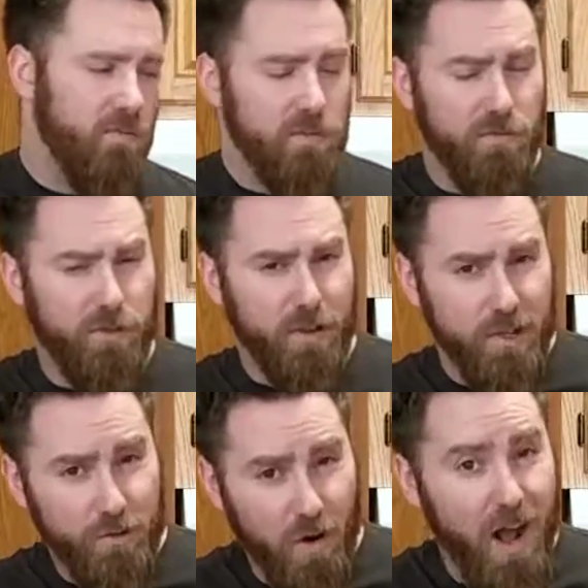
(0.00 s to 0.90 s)
it was a
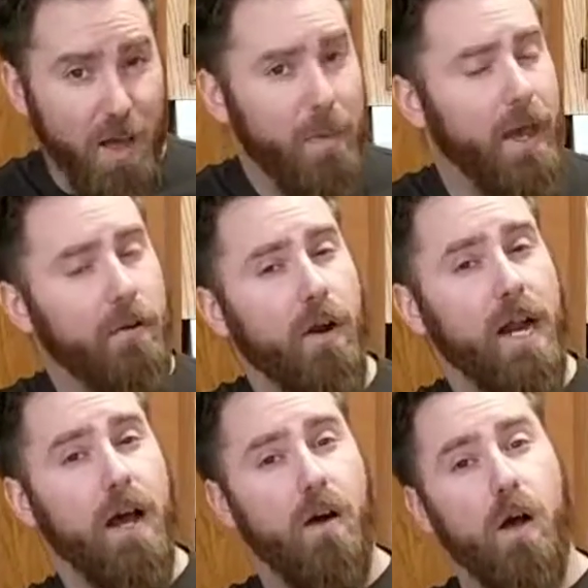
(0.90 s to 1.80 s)
fairly dry pan right
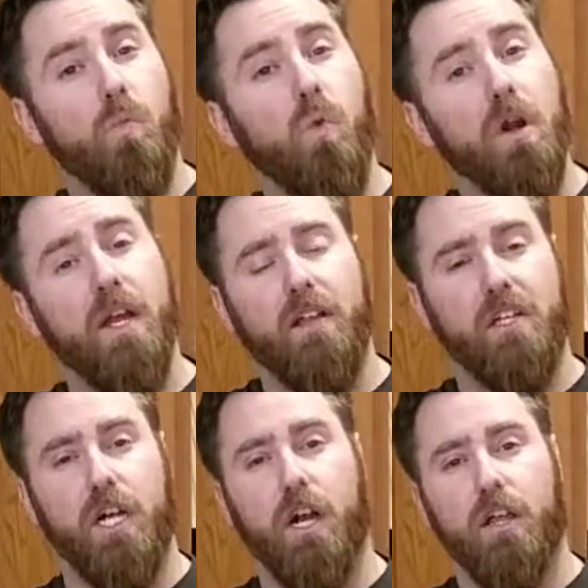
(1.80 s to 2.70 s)
now, I wouldn't add
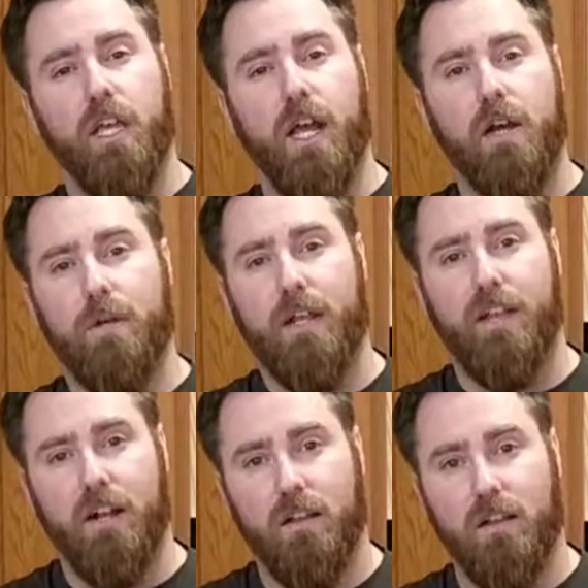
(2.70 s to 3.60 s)
the garlic yet. I would add
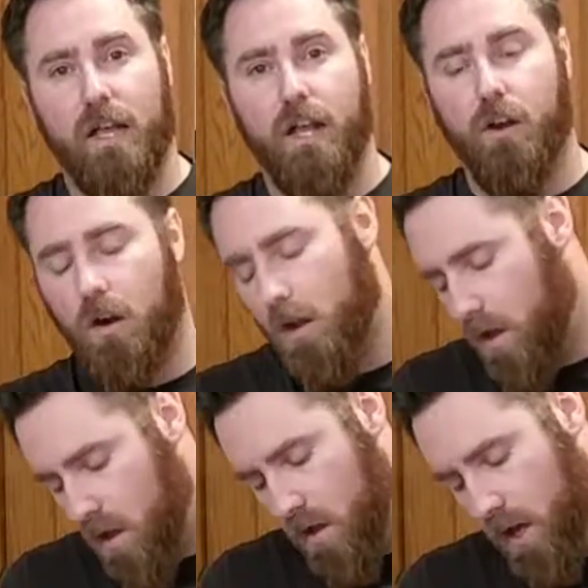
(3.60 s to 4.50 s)
that a little later.
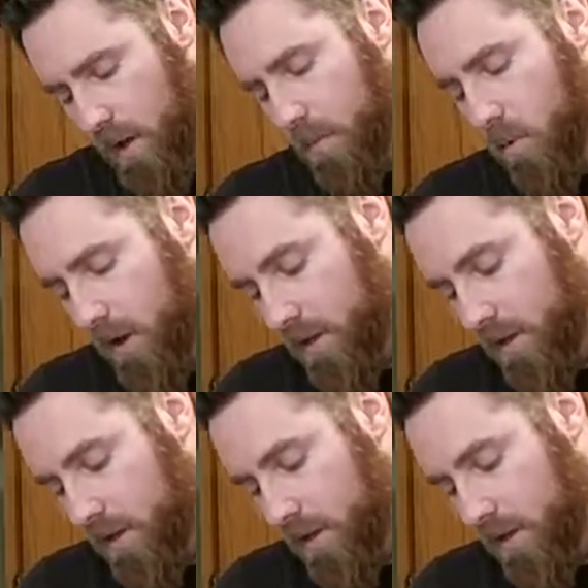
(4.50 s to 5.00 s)
But